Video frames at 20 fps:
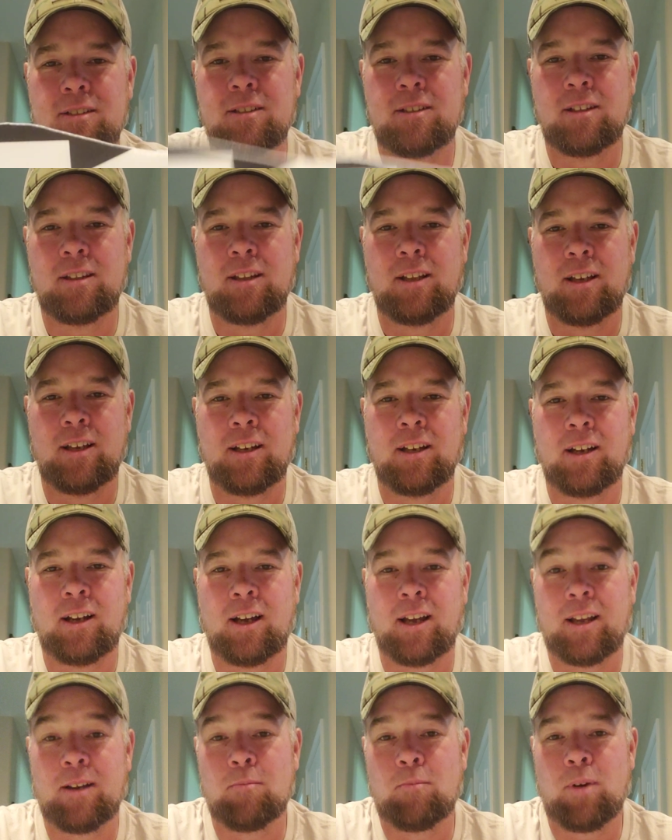and then
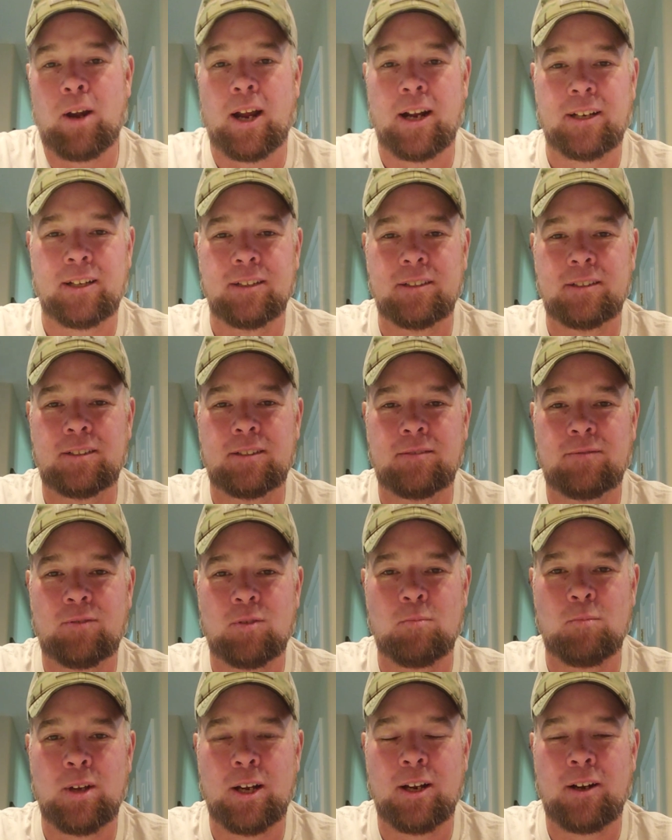I can practice
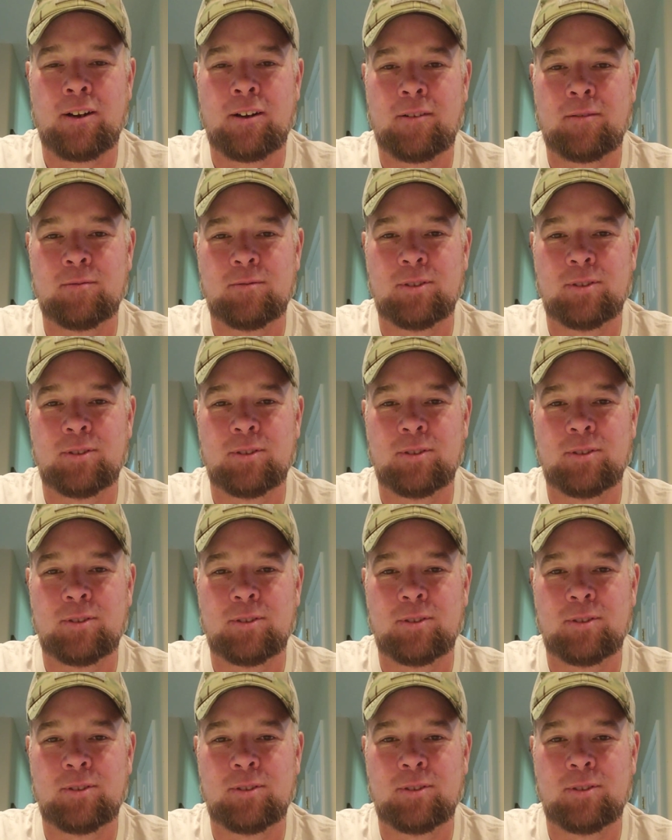from there.